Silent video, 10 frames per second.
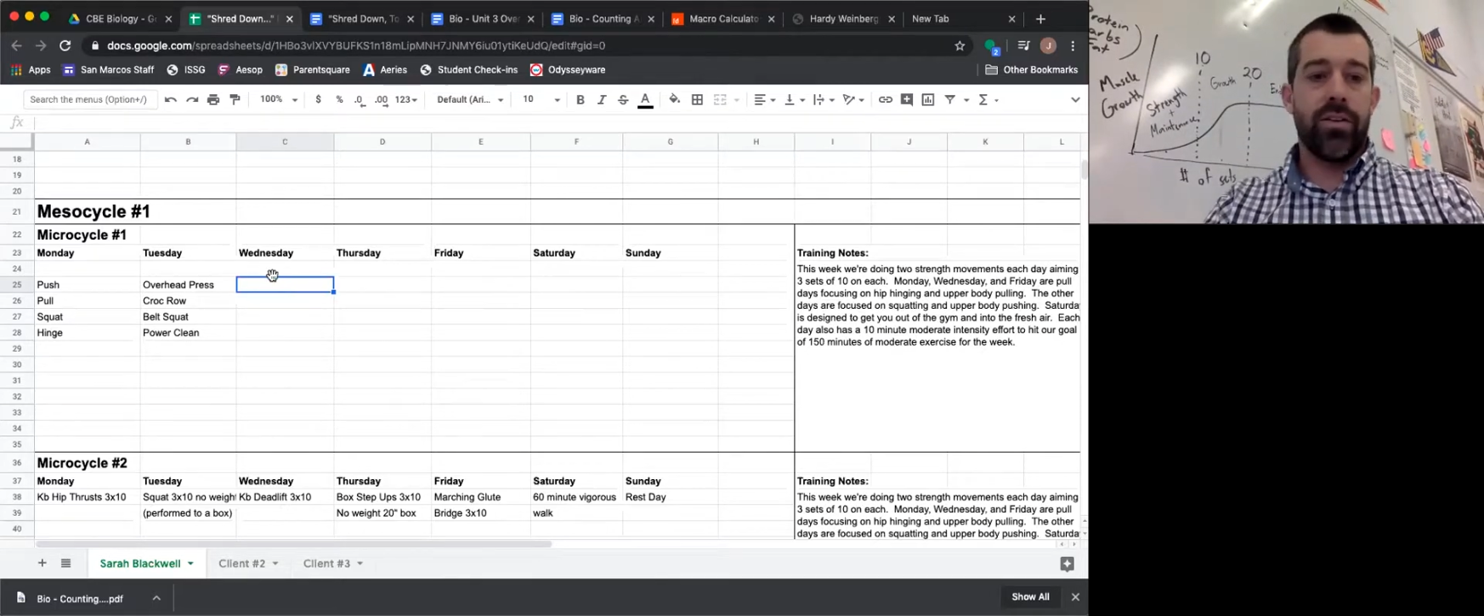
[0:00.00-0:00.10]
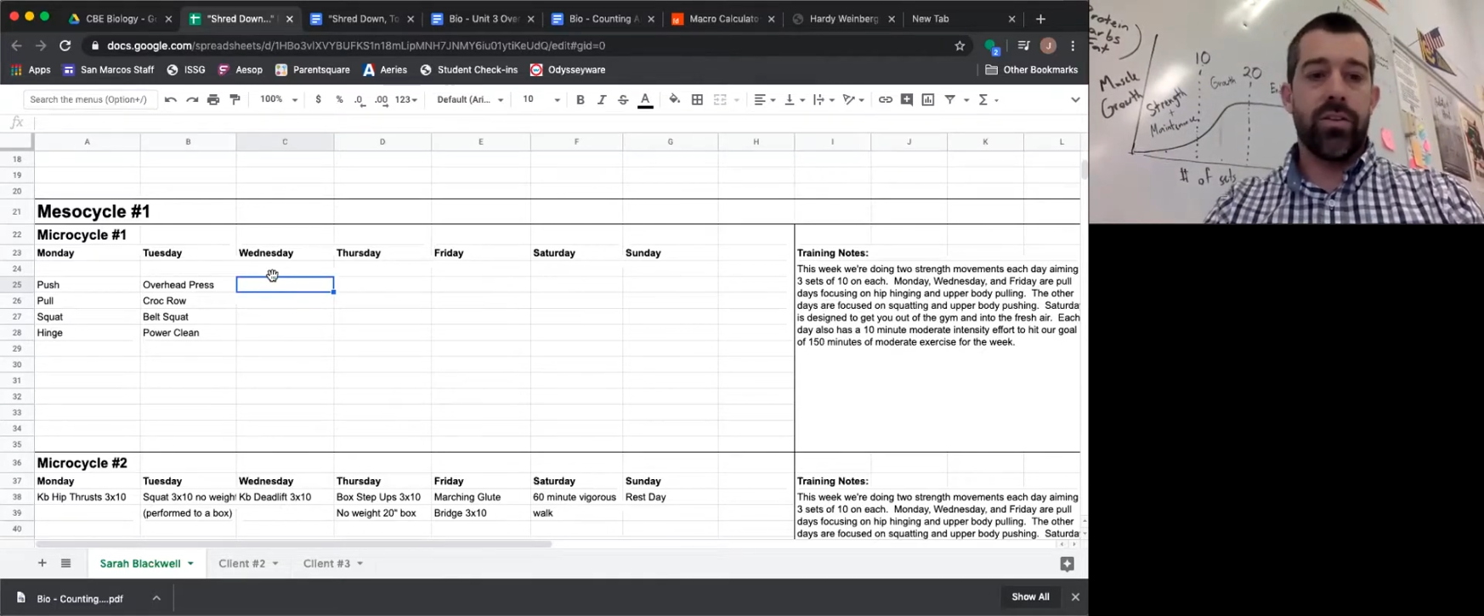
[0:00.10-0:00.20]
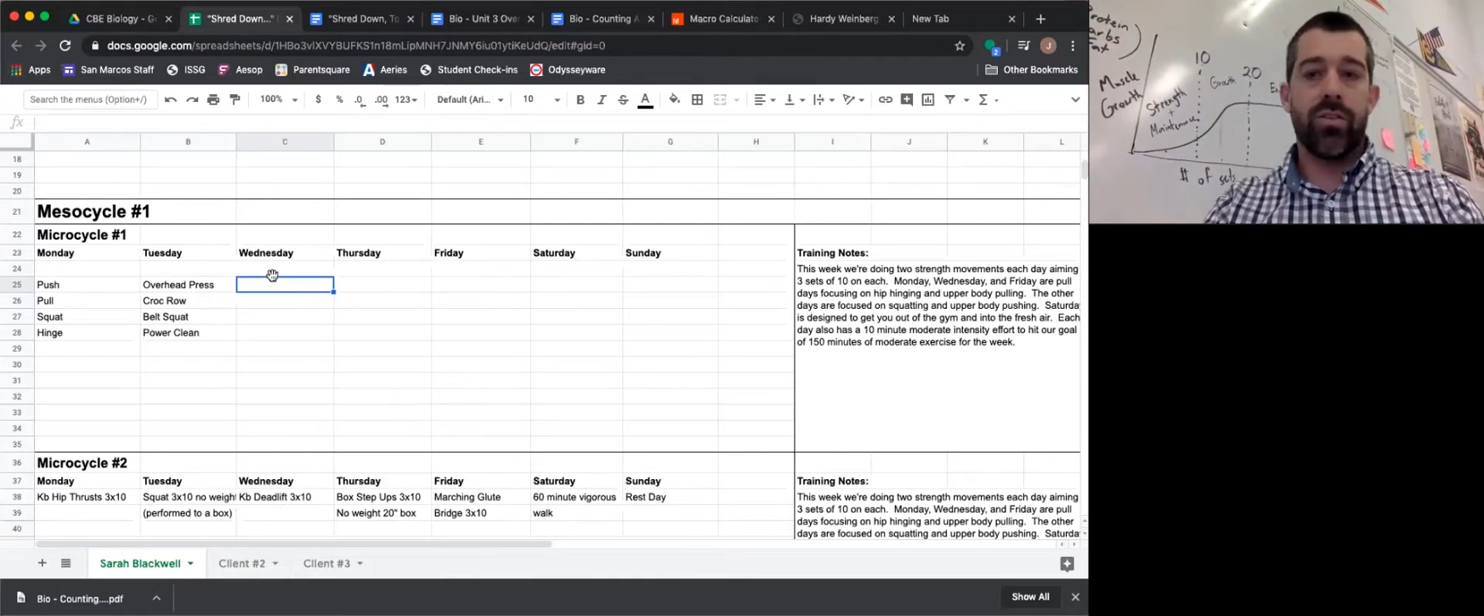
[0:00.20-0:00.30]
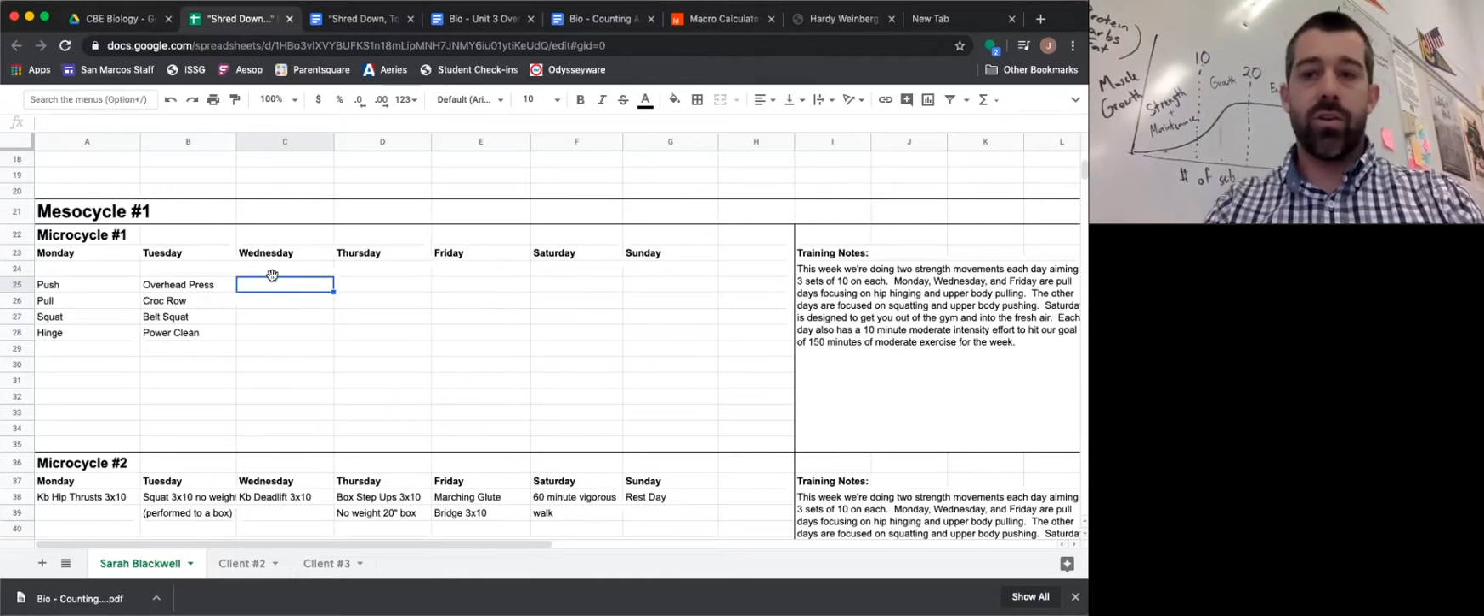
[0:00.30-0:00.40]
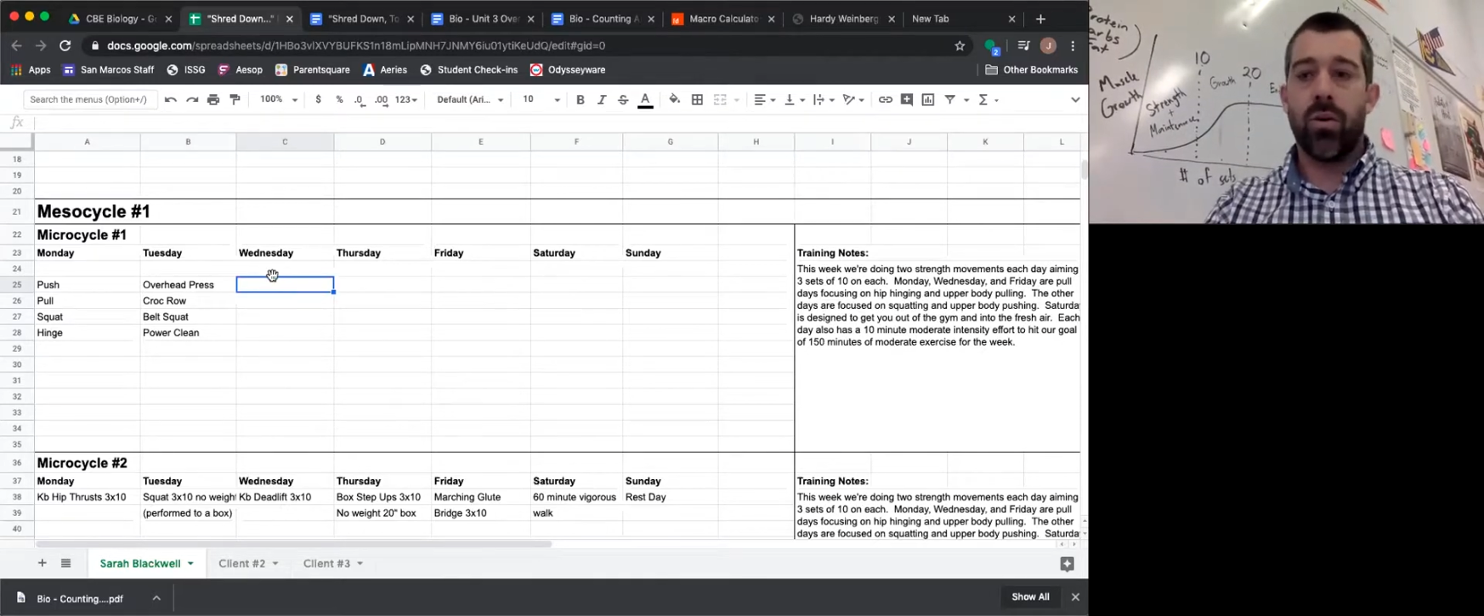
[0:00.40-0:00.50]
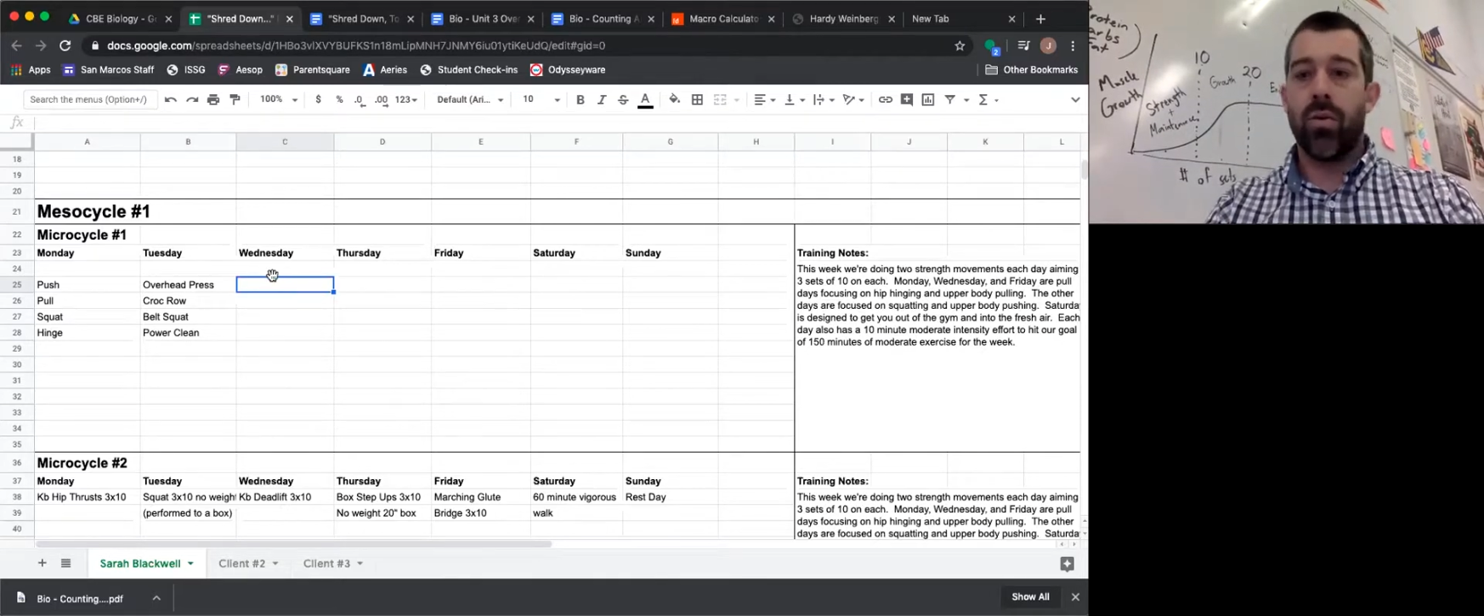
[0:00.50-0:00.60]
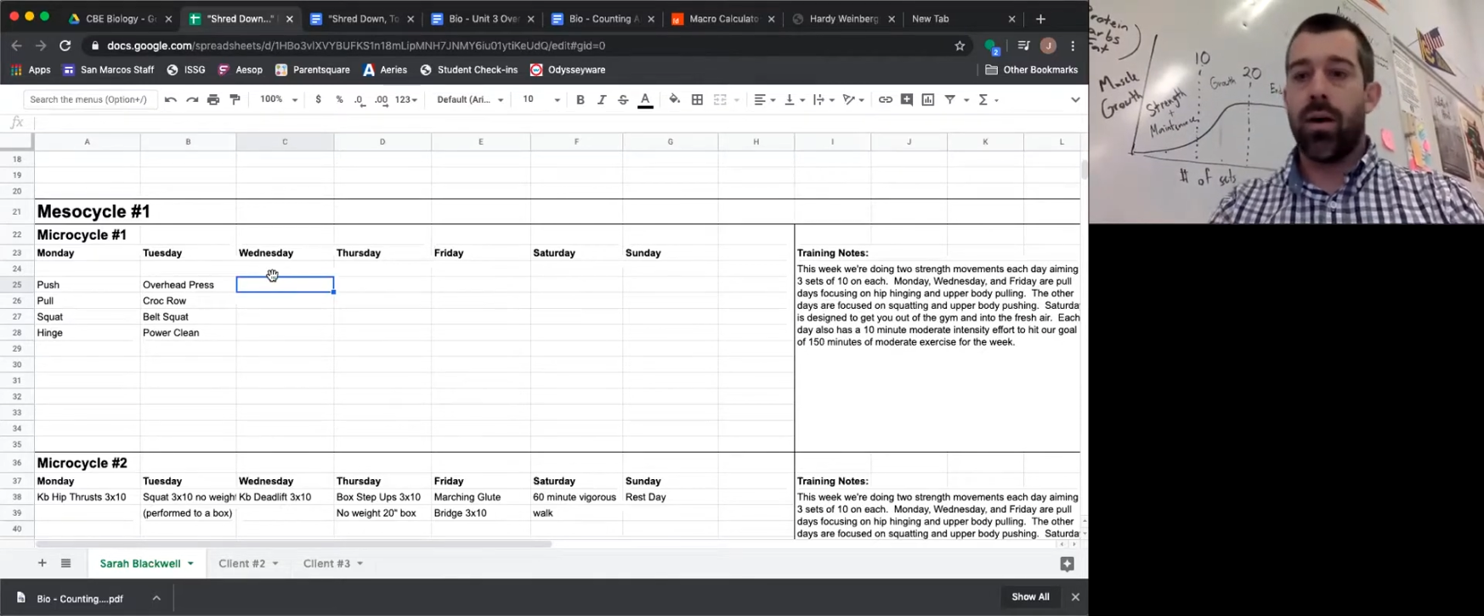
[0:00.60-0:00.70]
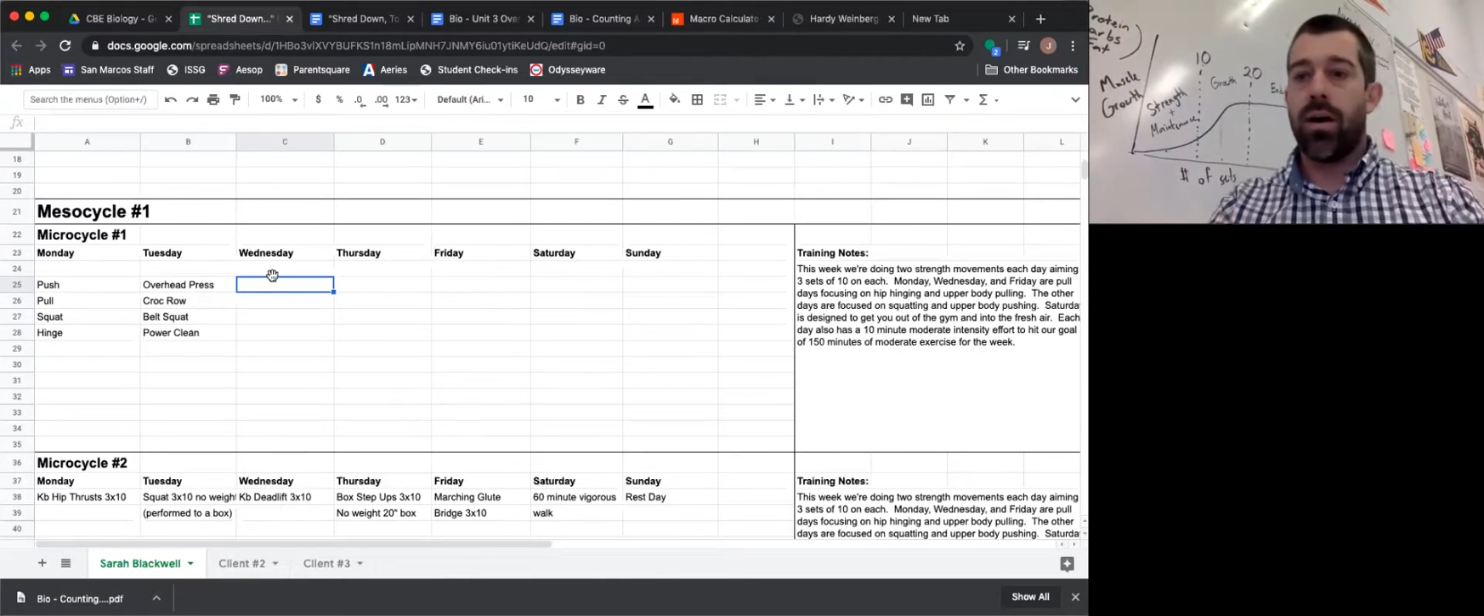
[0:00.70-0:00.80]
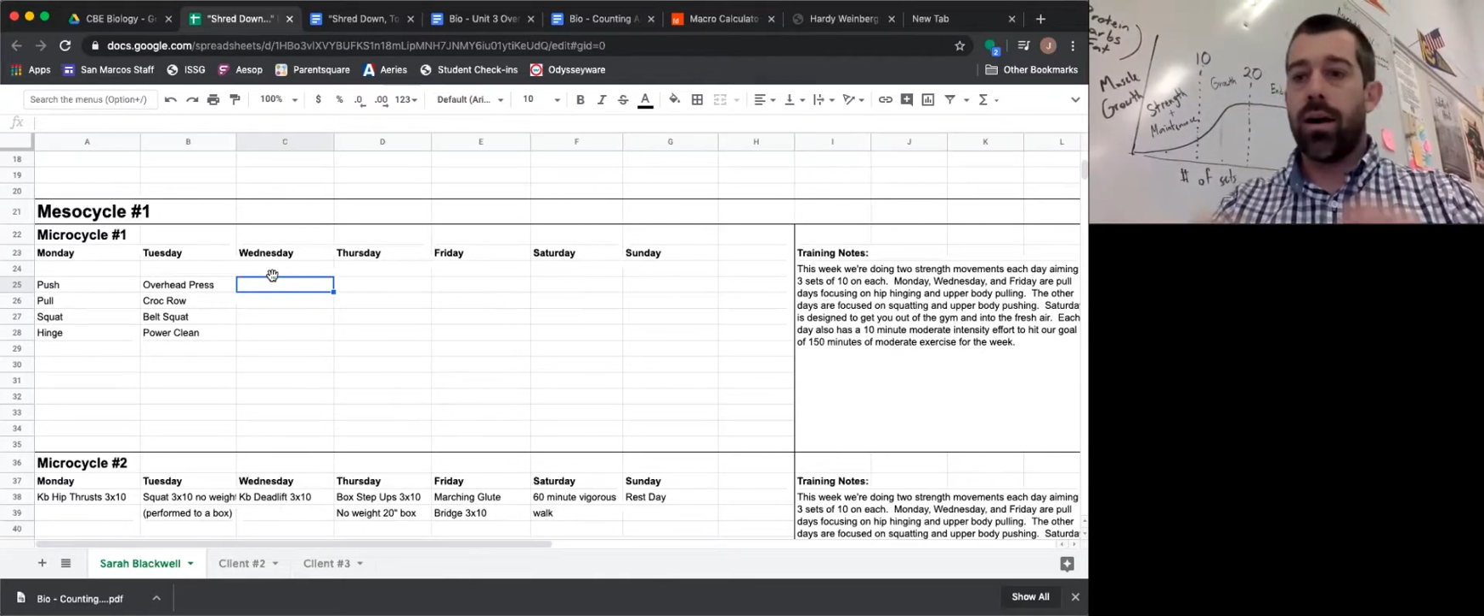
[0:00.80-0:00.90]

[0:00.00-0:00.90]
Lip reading: so